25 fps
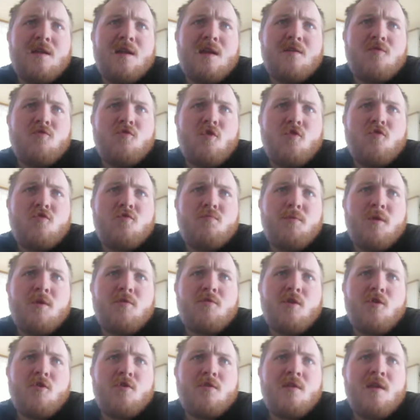has no
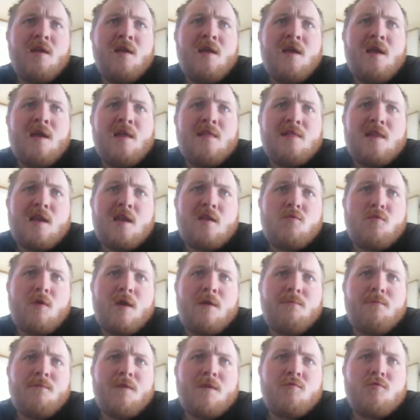sprinklers. That is
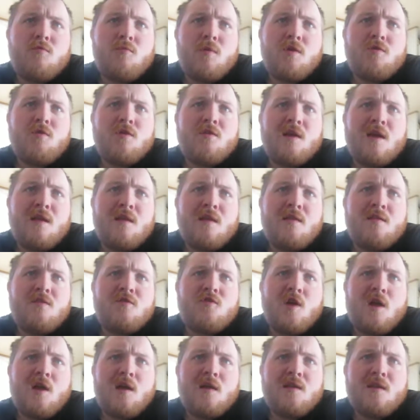why sprinklers are
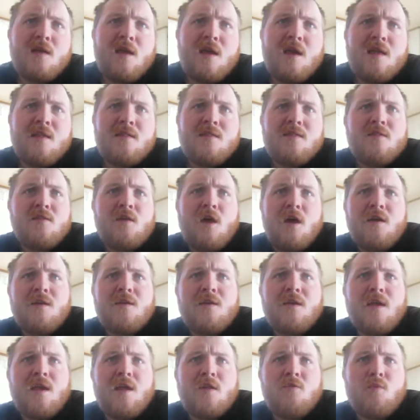installed as
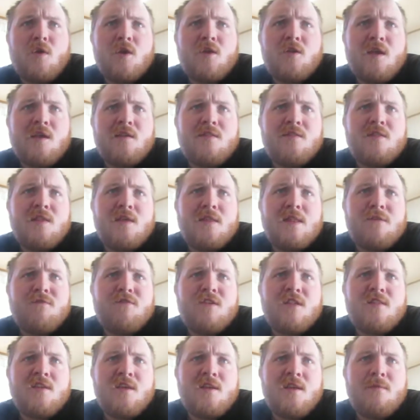long as water lines to the
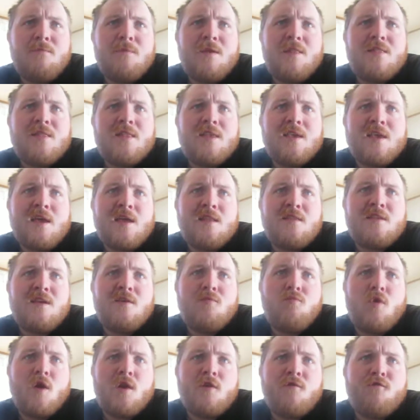facility meets the
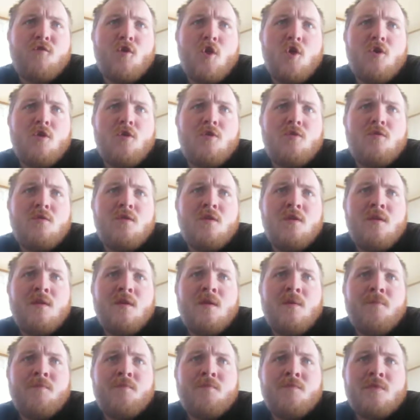county water flow.
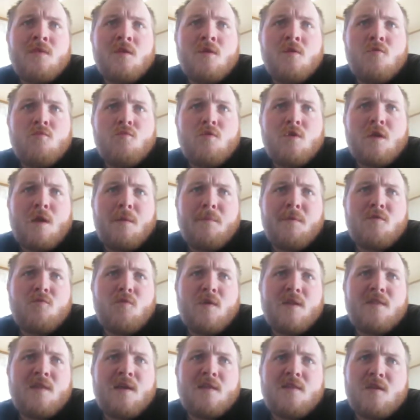Requirements
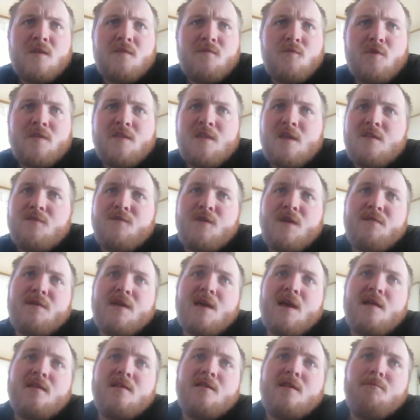1,000 and
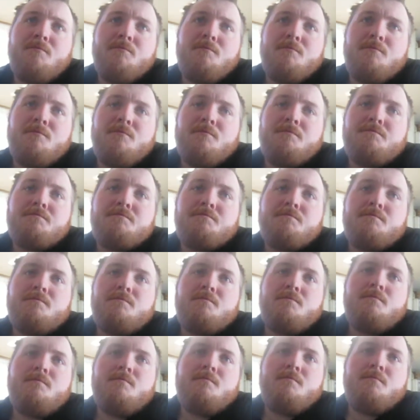1,500 gallons a
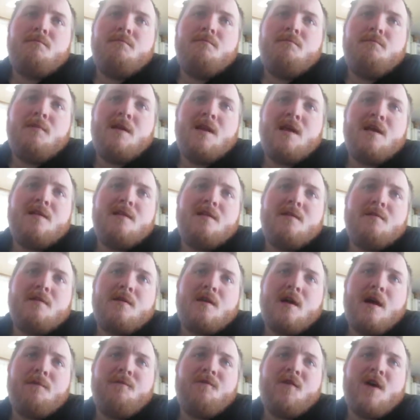minute,
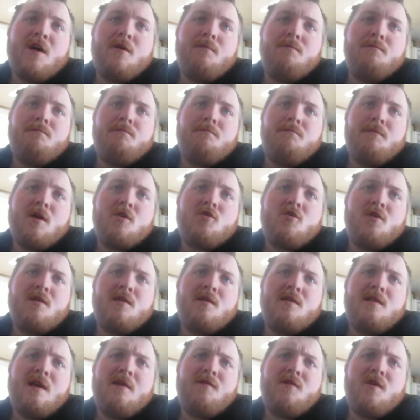Cobb Fire Marshal
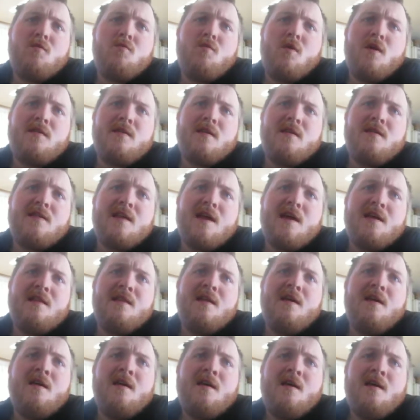Nathan Wilson
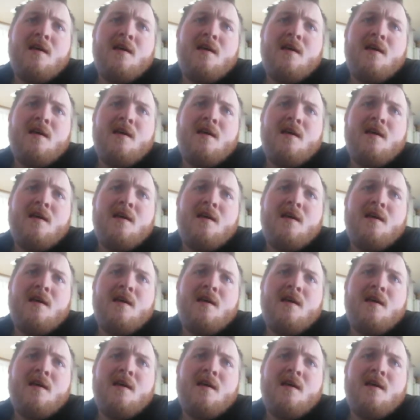said.